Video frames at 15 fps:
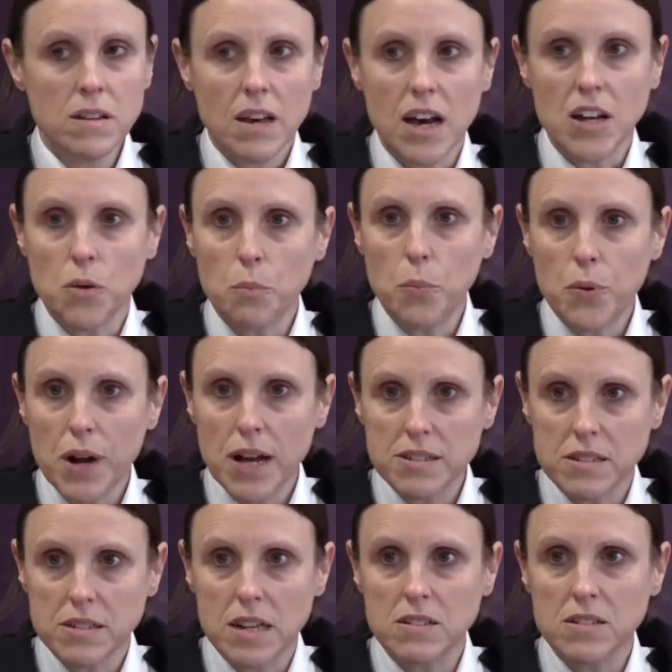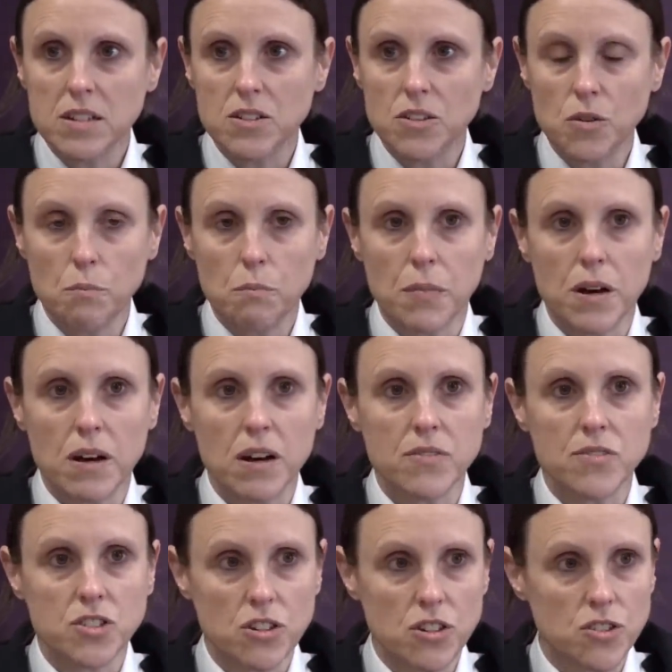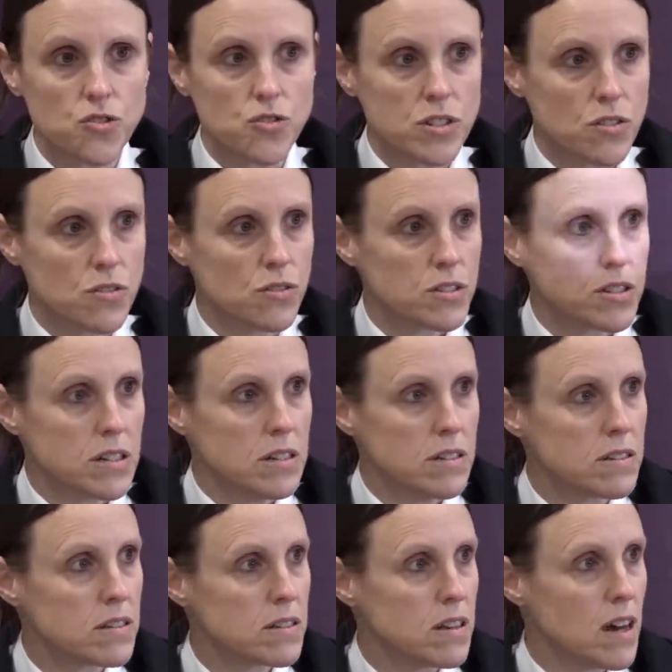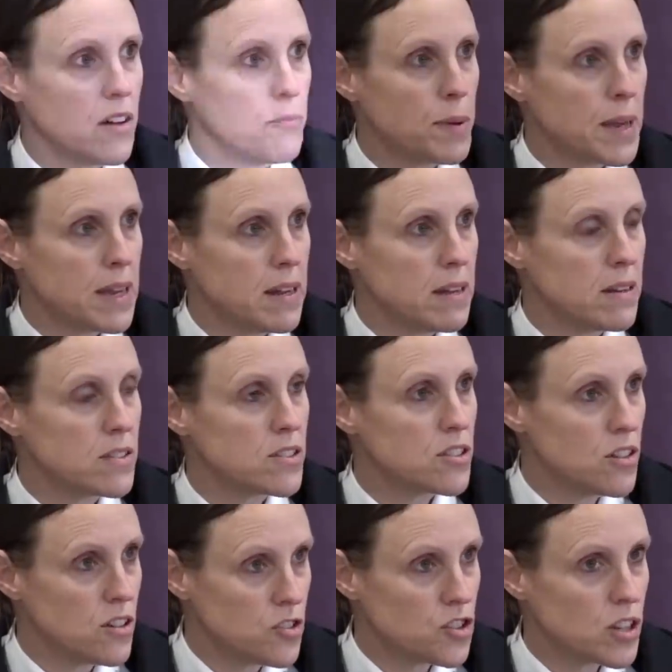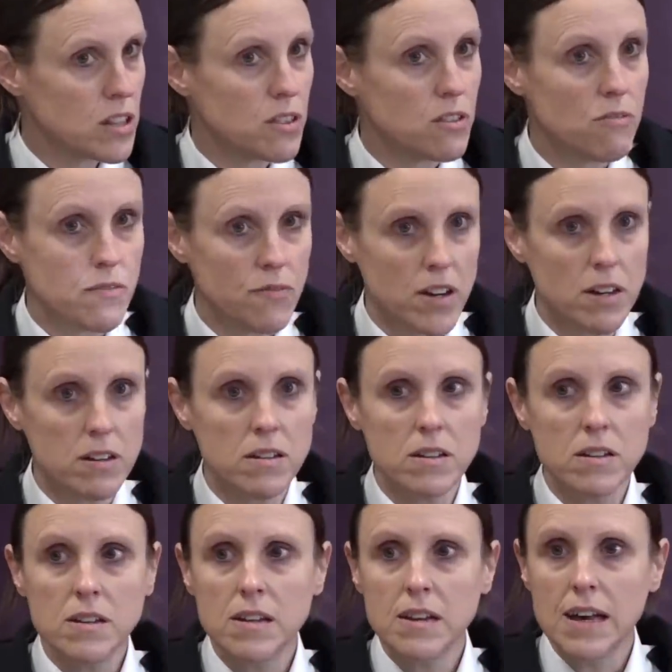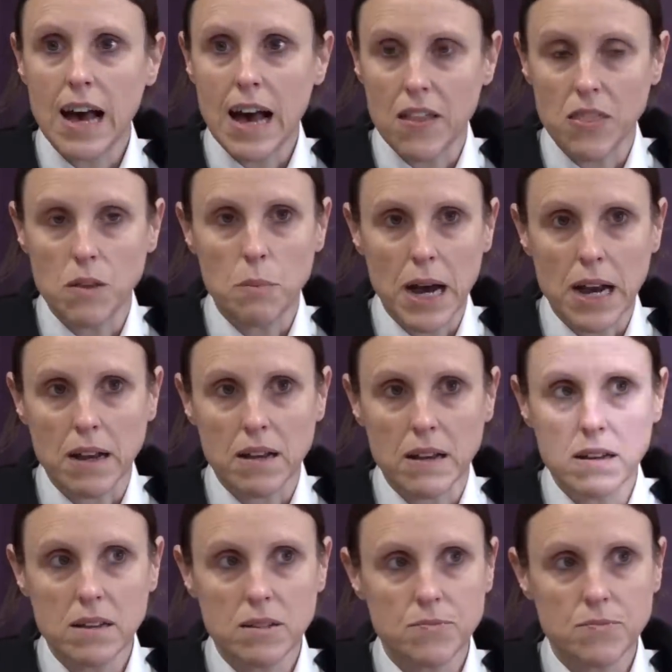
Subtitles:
An unprecedented number of search resources have been searching the river and the bank.